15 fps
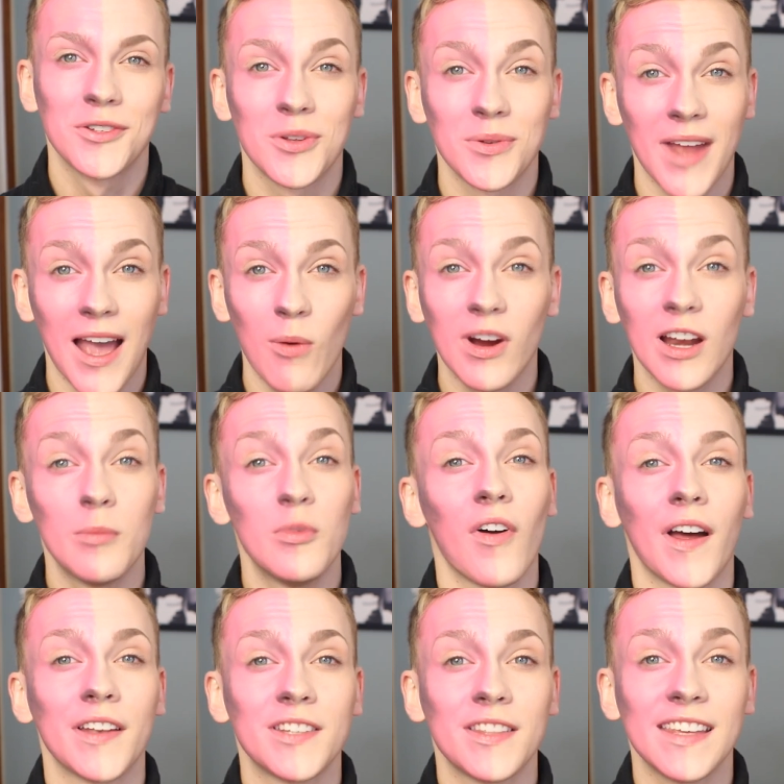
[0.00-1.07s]
So now we're gonna move
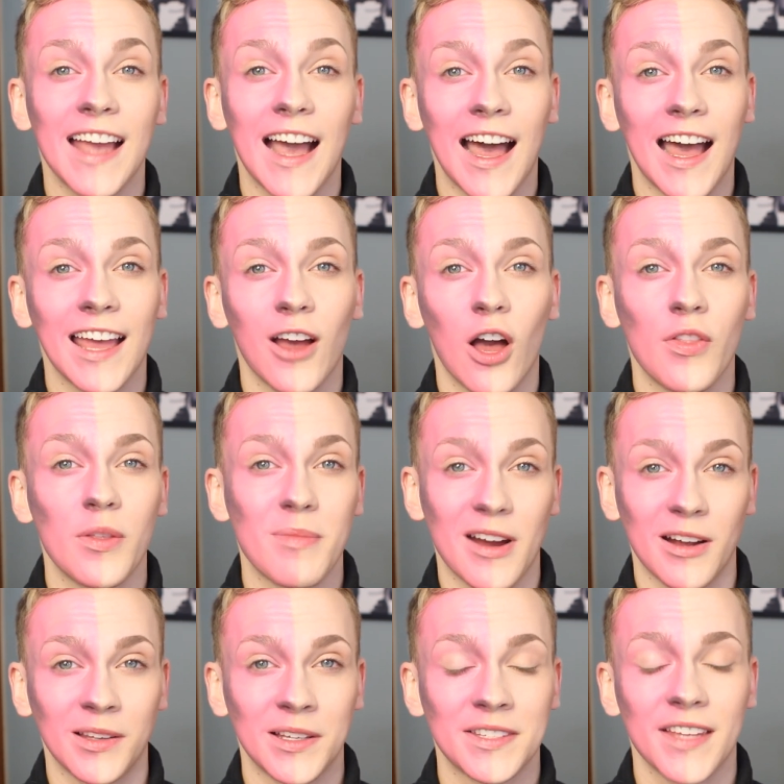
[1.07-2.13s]
on to the eye on the
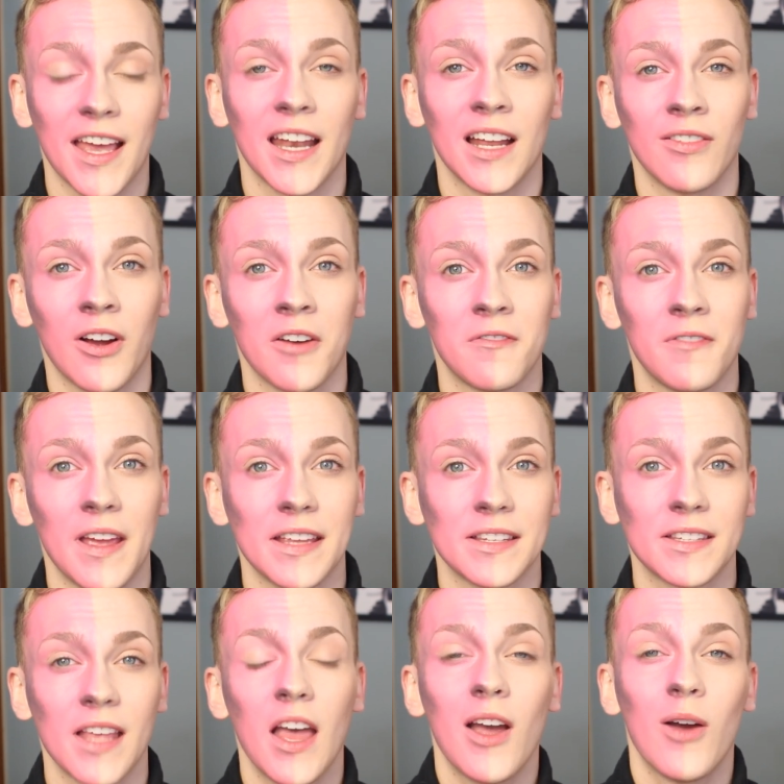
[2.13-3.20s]
Marilyn side of our
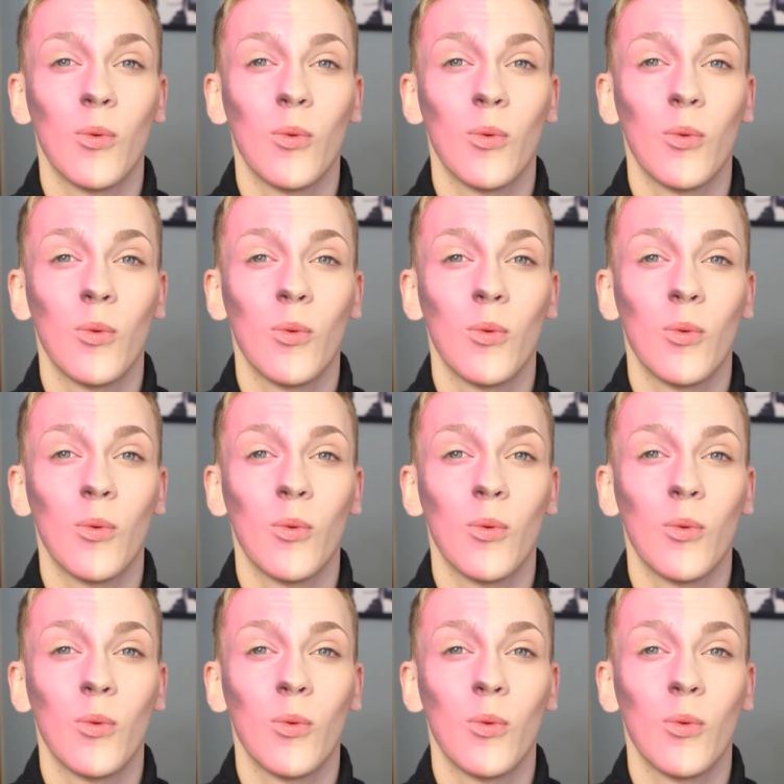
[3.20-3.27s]
face.